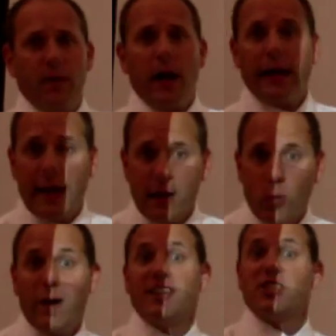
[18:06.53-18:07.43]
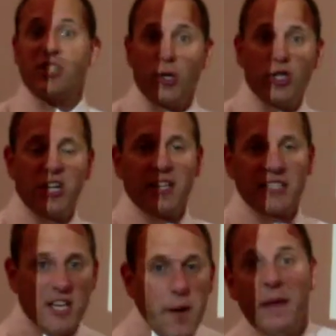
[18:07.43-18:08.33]
Again, when it's surging, it's
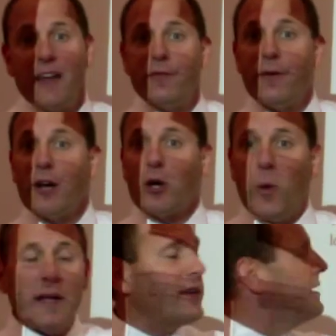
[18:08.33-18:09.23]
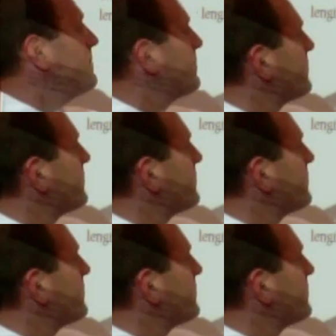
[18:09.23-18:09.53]
coming in very quickly.